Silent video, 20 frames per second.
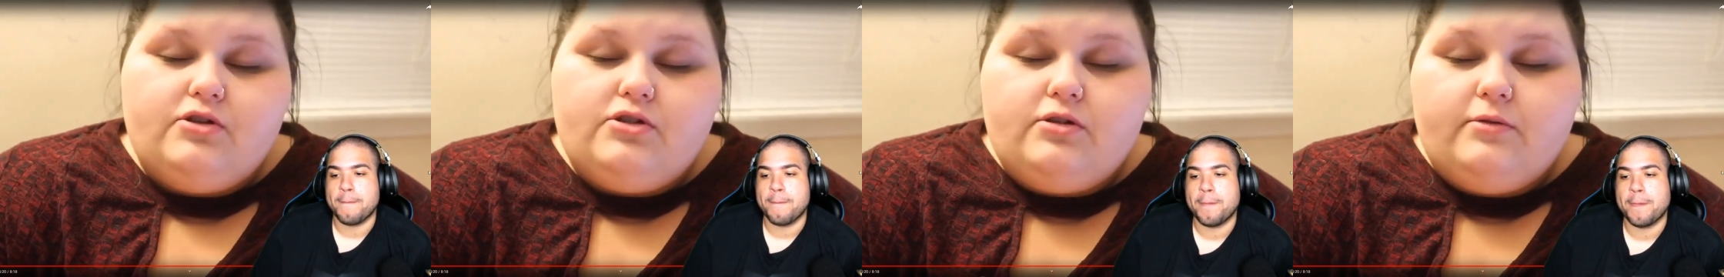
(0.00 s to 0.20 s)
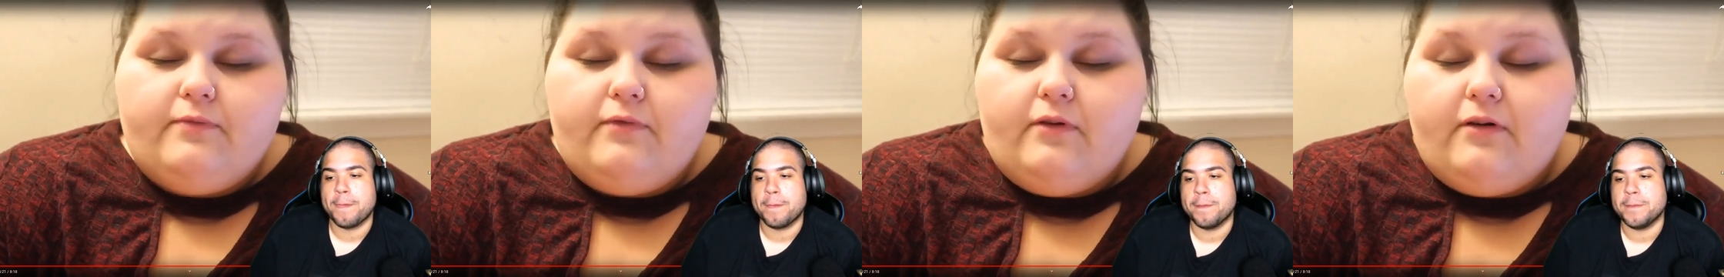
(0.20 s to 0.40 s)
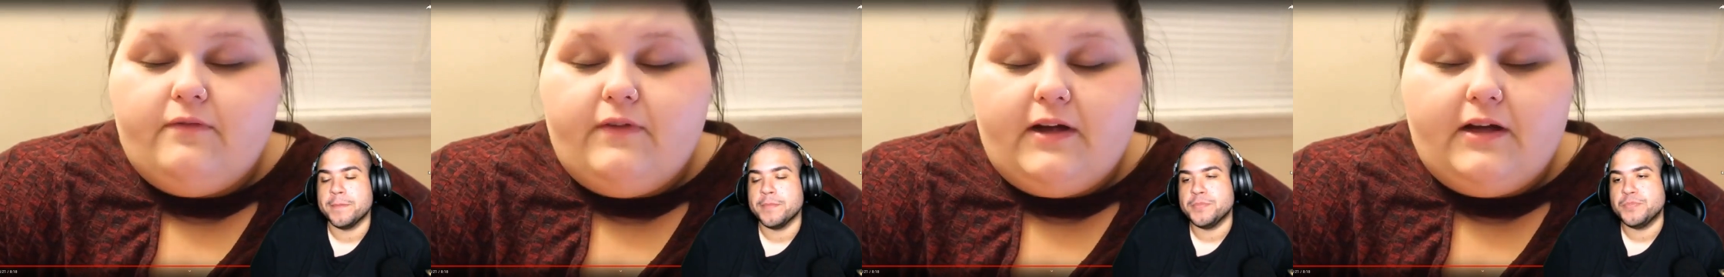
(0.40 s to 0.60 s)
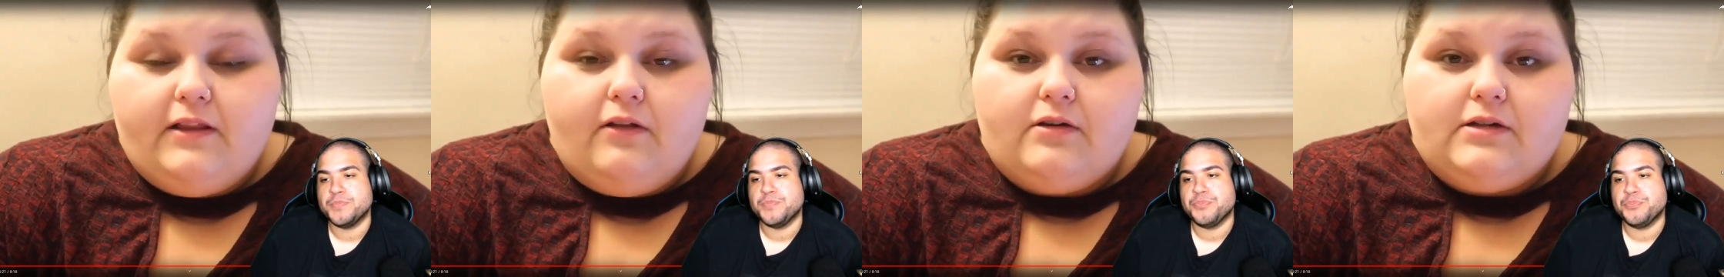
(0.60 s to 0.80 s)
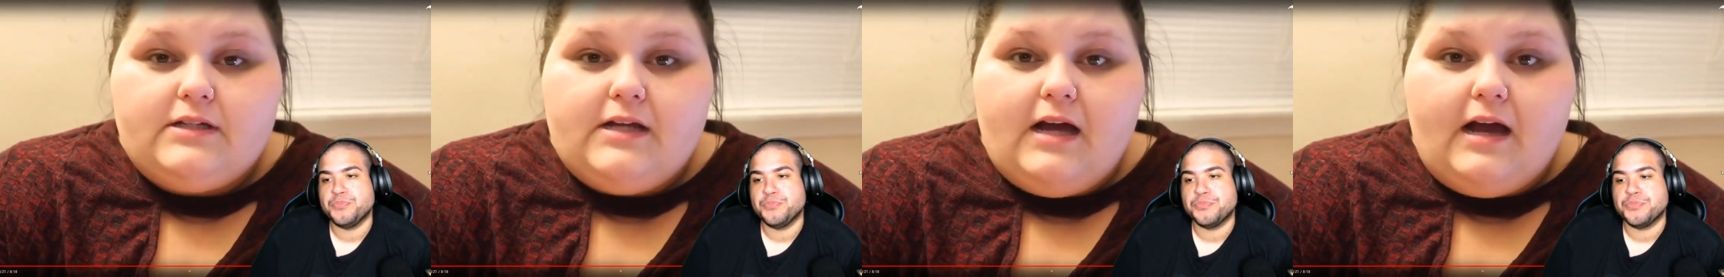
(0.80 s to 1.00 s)
Speaker 1: YouTube for a very
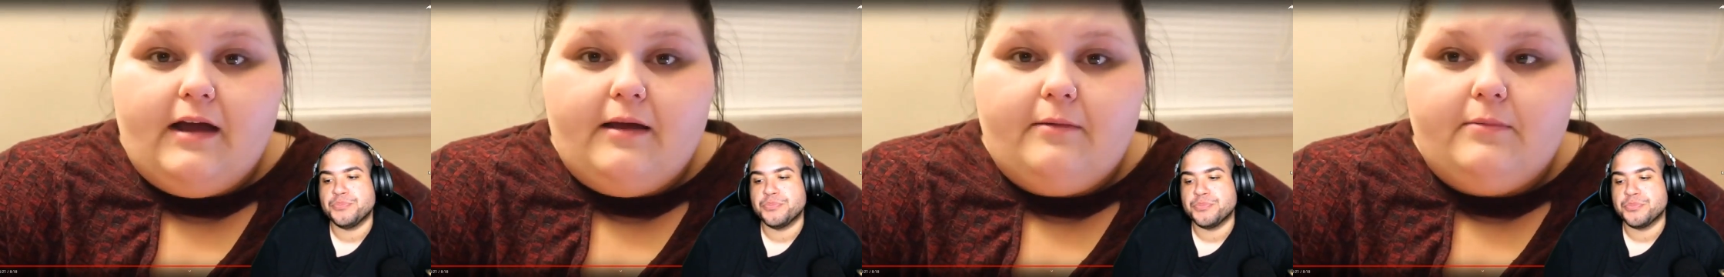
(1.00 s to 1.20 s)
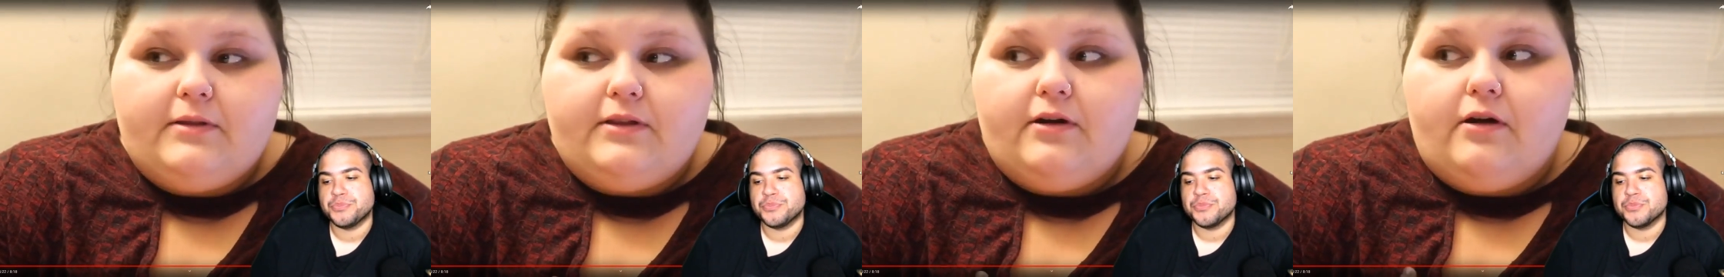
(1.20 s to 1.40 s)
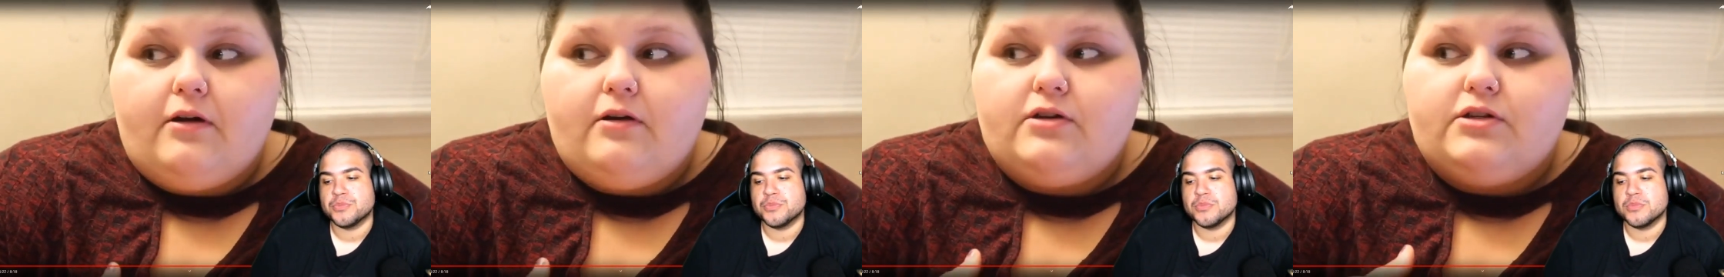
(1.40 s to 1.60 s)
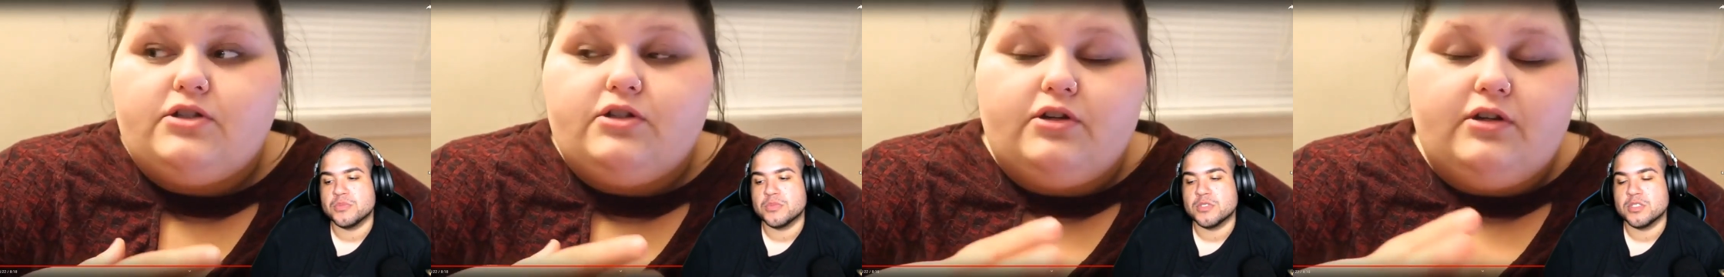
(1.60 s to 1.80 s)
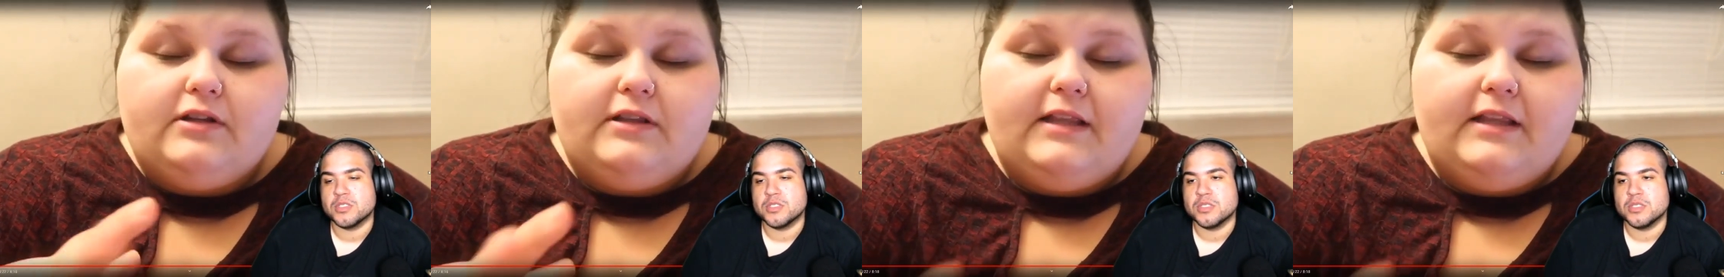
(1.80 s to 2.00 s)
long time, but there are
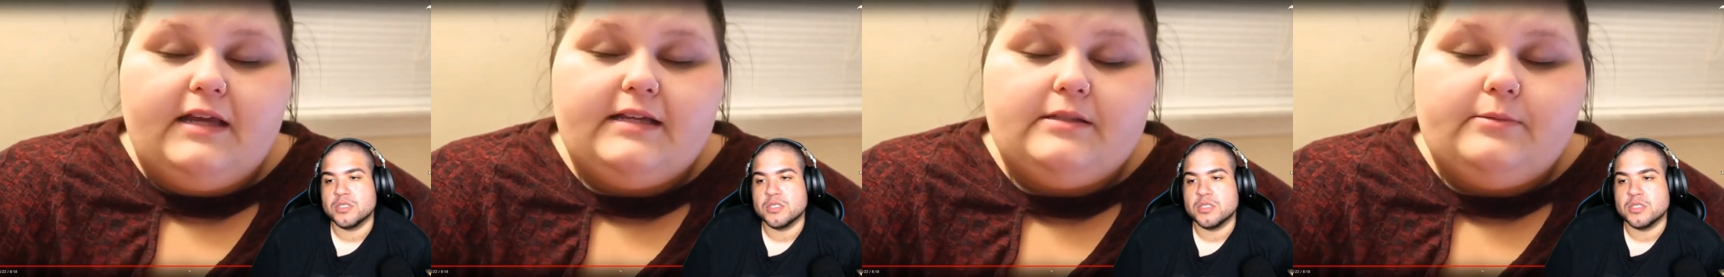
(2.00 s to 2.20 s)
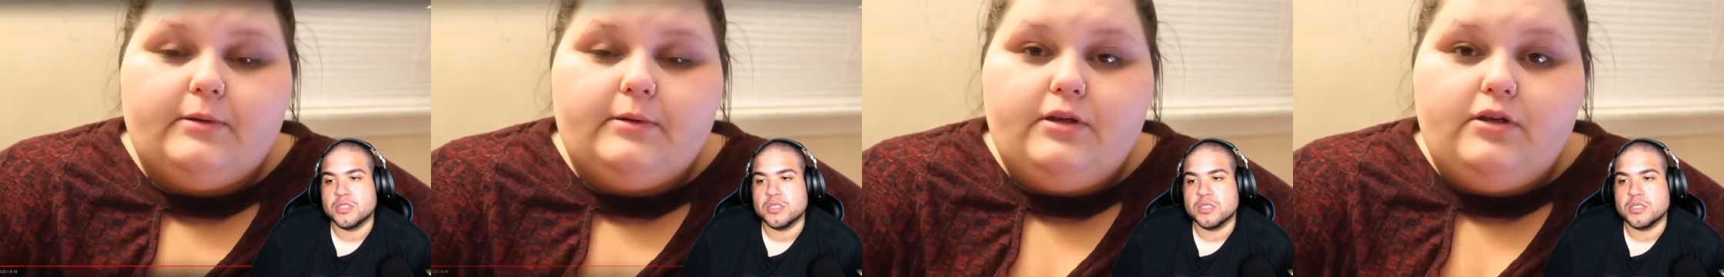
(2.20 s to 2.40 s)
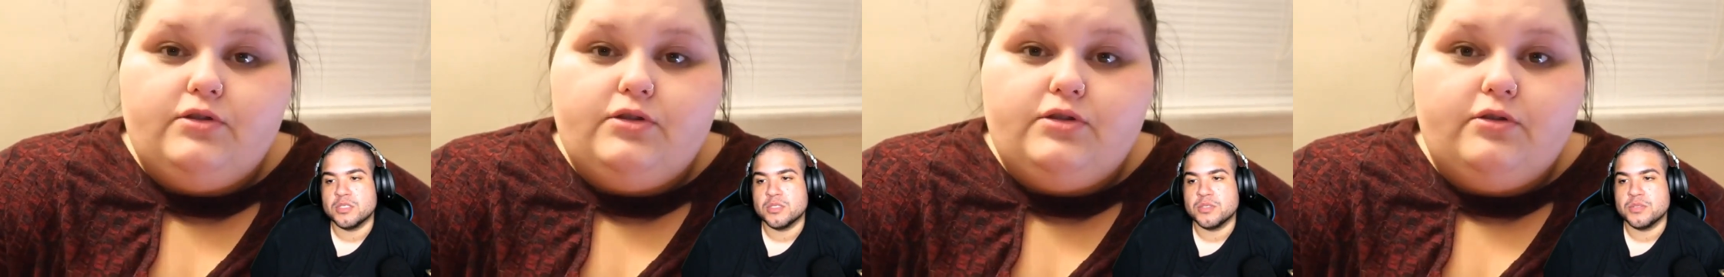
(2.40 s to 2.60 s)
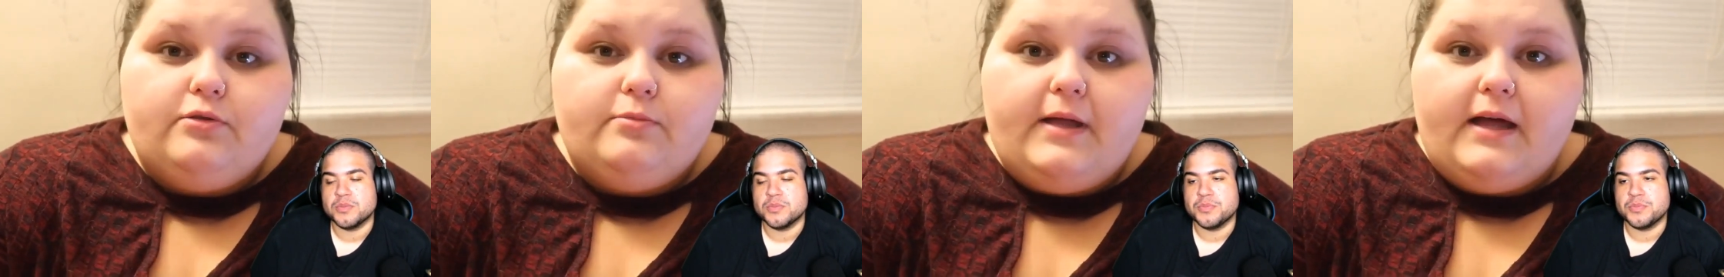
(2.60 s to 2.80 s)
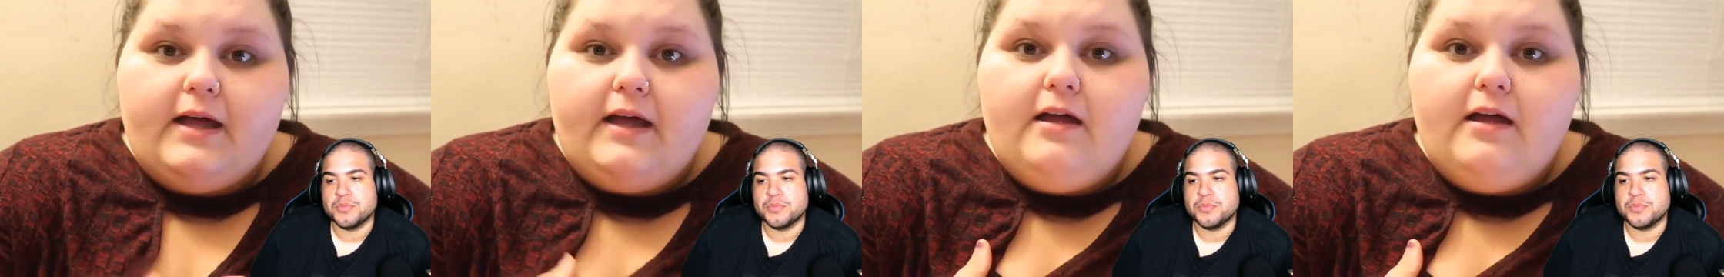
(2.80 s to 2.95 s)
certain things about YouTube